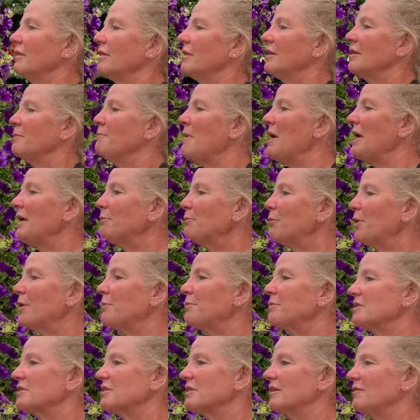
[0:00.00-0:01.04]
The main
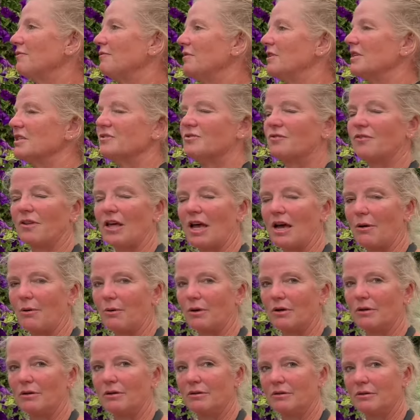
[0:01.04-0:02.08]
purpose of this flower